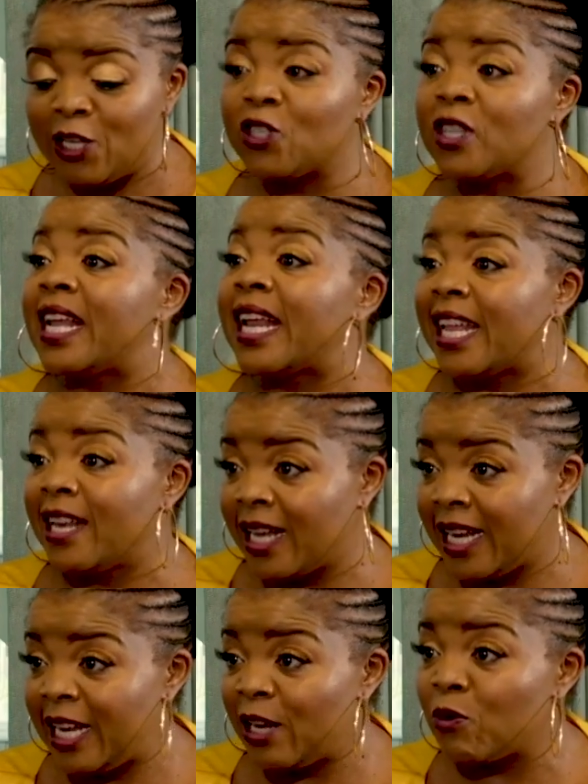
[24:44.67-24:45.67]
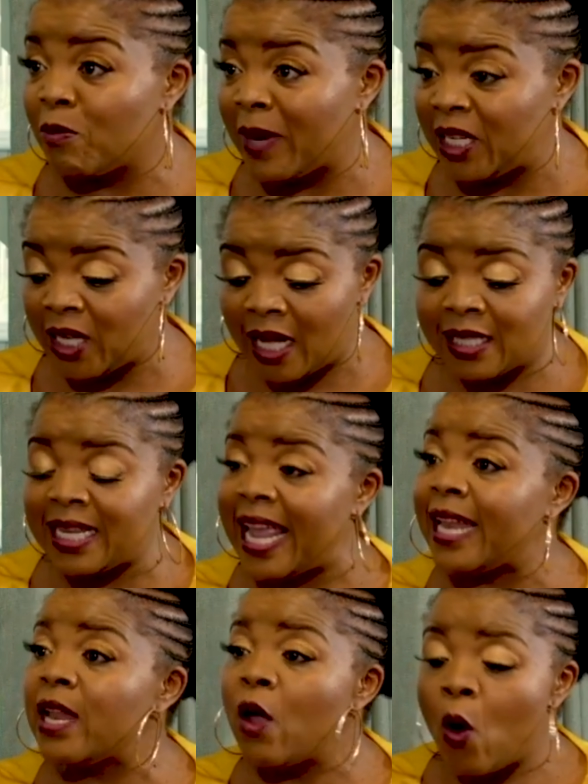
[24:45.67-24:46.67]
so that I can connect with my child
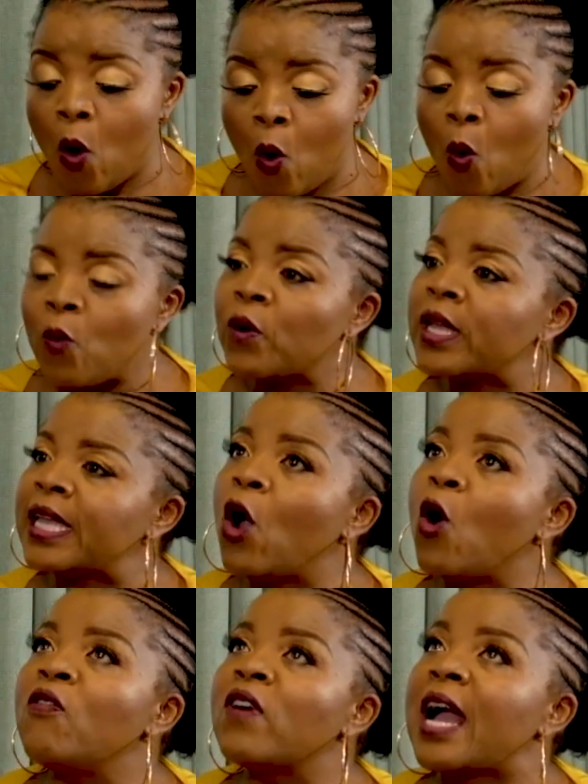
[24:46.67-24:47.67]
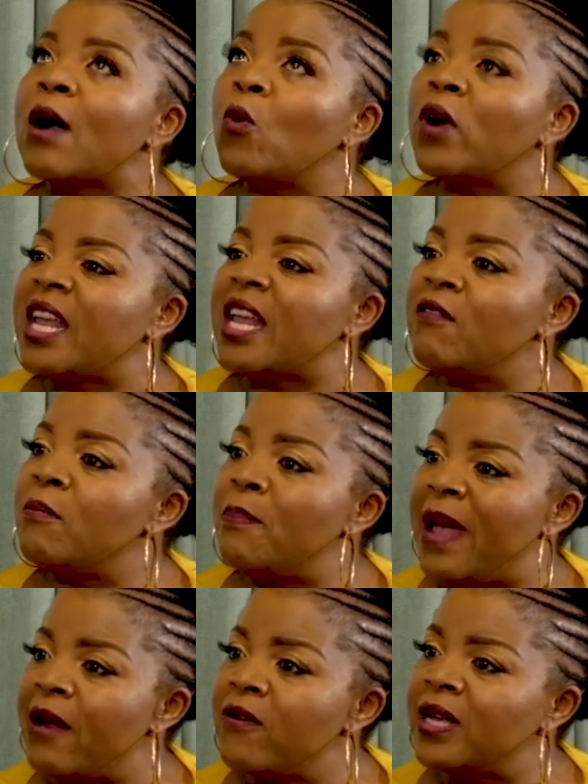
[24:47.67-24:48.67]
and overcome whatever
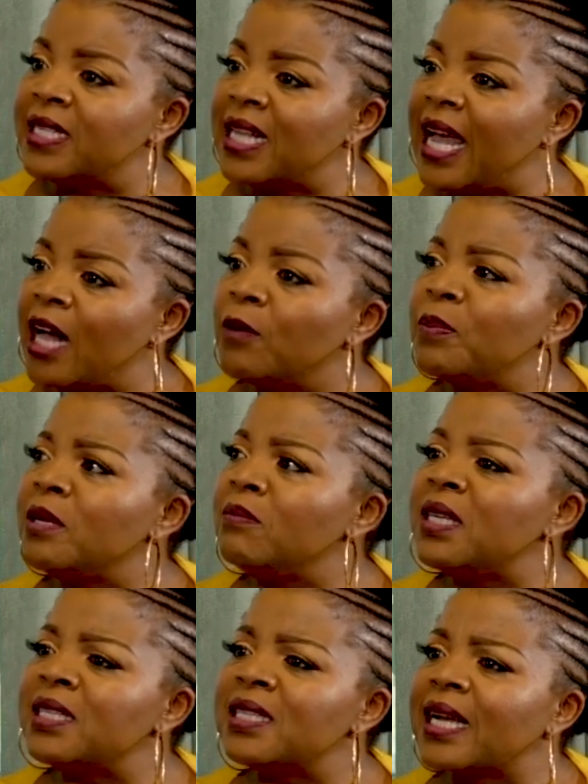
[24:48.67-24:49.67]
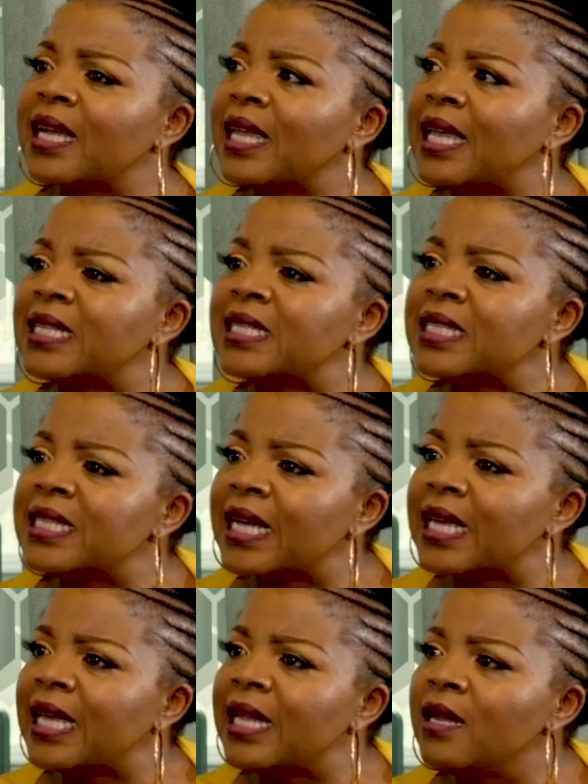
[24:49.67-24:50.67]
barriers are helping me get stuck
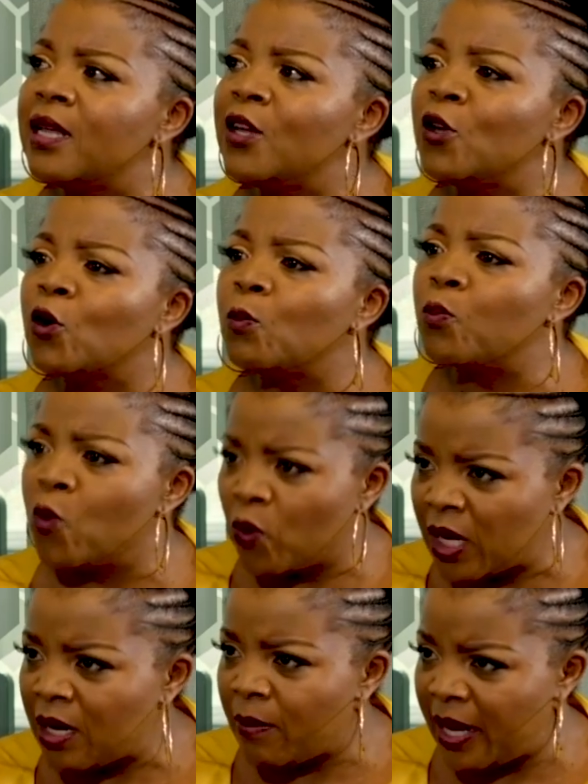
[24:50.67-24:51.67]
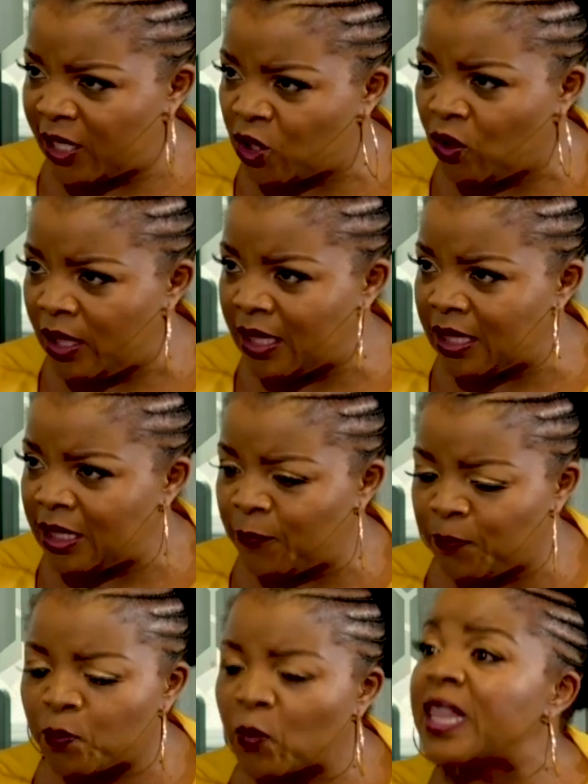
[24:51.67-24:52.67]
in broken masculinity.
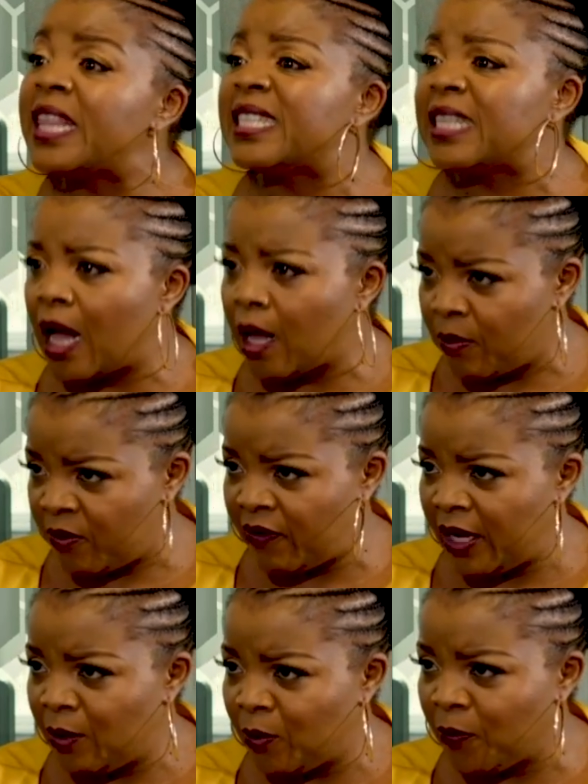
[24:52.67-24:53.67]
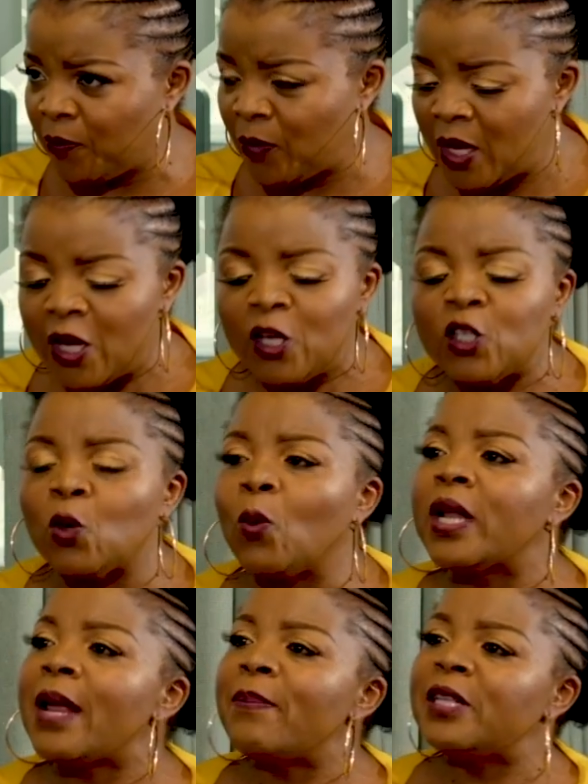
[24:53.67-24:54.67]
There's help available. So
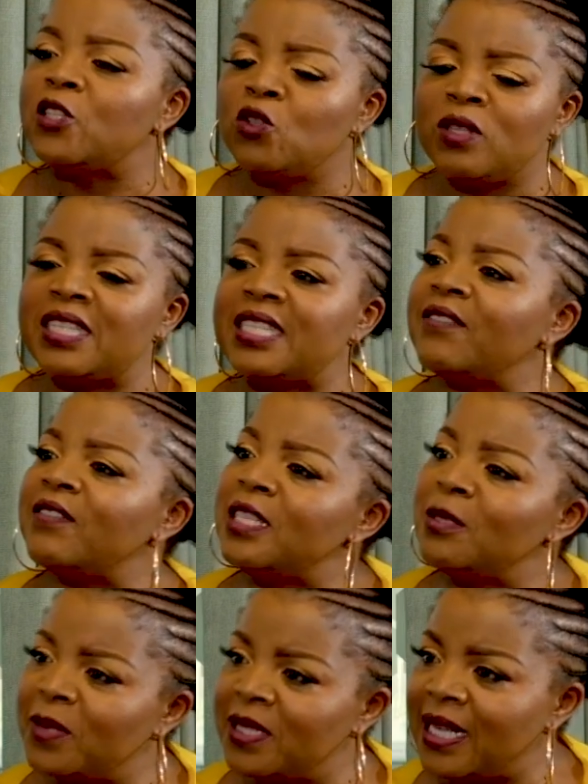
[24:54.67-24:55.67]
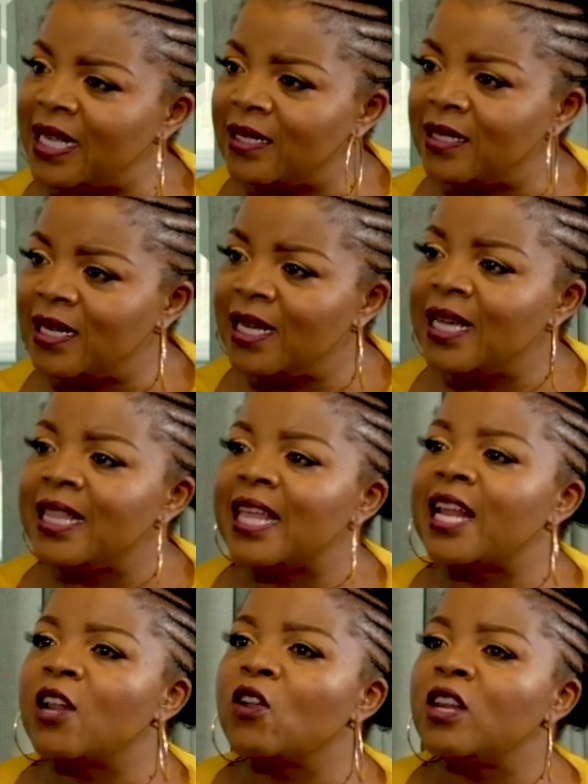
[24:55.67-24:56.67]
what happens to the 70% that
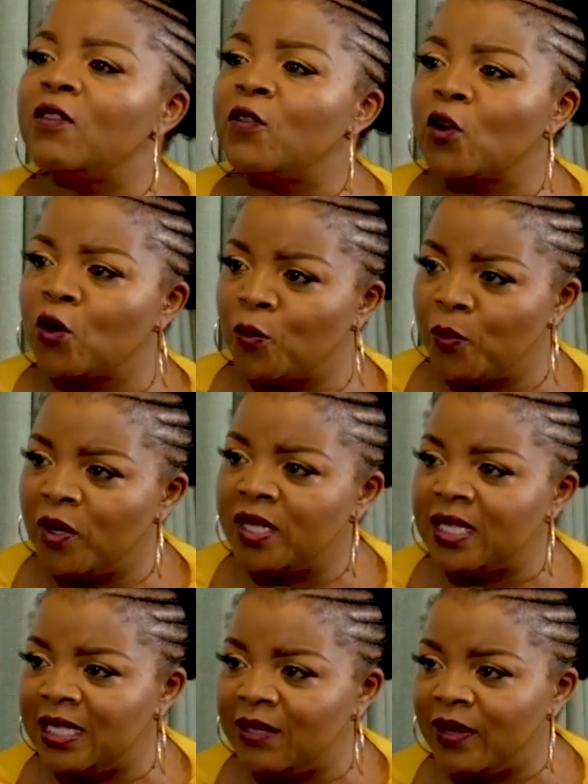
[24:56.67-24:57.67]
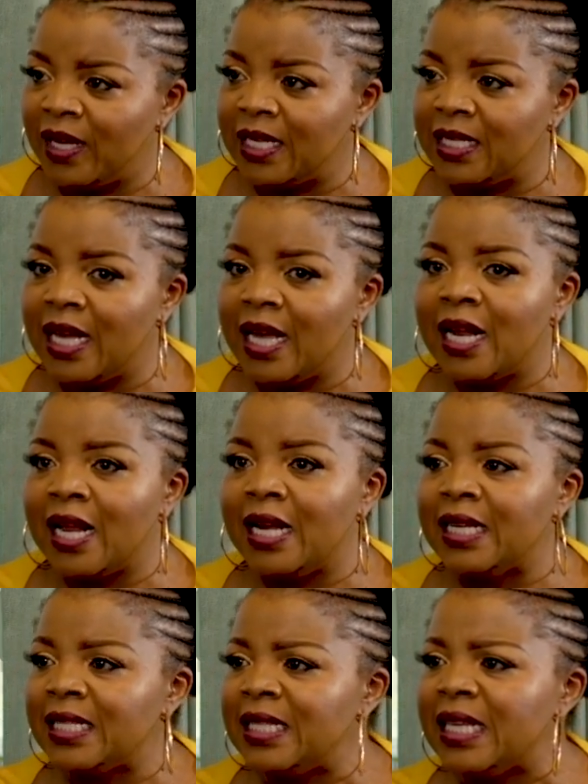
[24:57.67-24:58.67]
are not even on a birth certificate and are
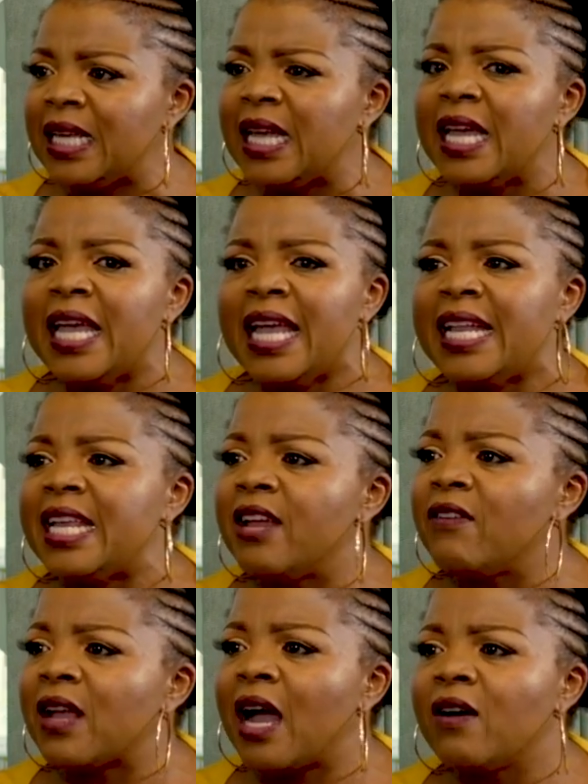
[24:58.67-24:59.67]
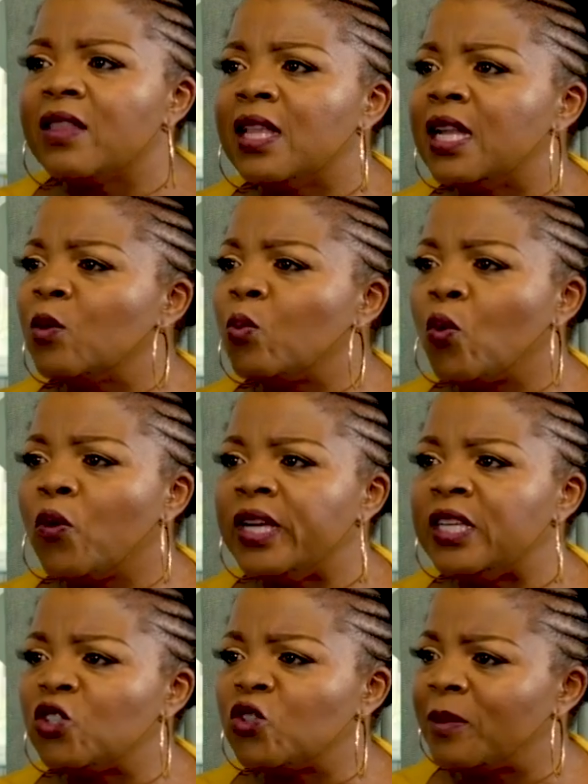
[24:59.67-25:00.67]
listening and hearing how the little boy
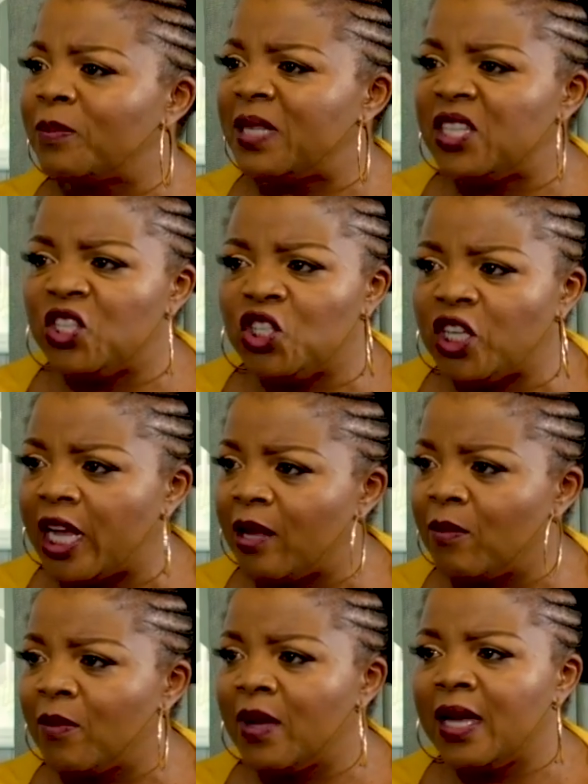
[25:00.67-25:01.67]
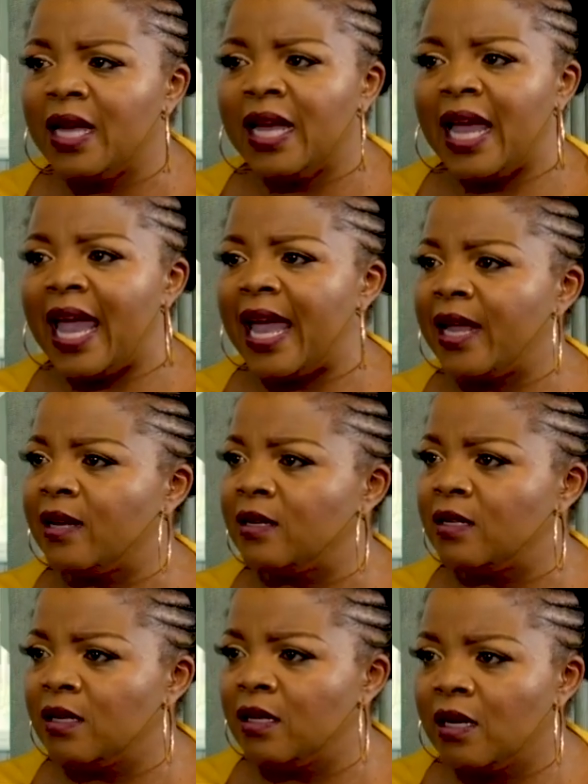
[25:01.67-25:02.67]
is trapped in shame
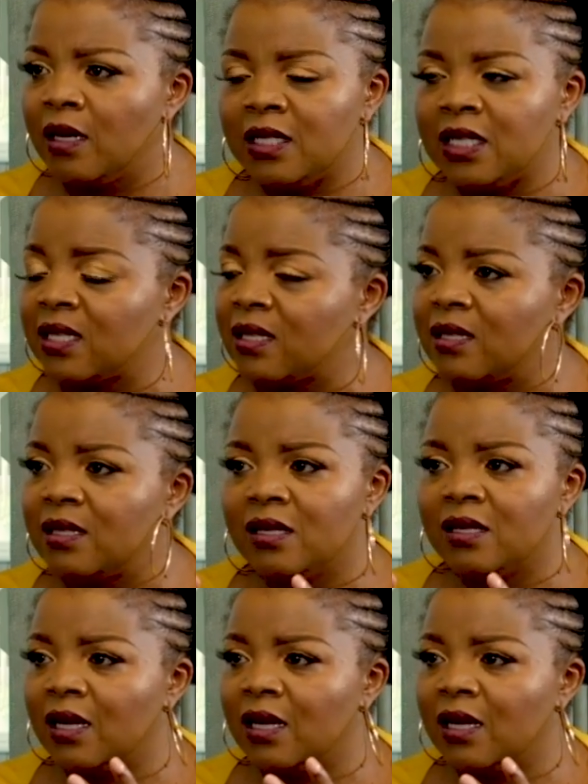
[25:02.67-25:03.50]
and just